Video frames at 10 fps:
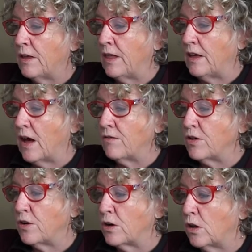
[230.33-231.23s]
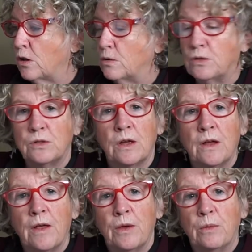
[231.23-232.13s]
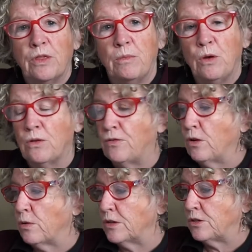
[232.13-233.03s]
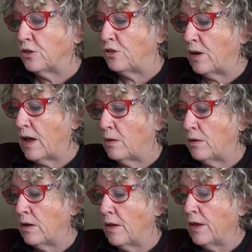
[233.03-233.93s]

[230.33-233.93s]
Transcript: They covered her close with a beautiful crystal shroud.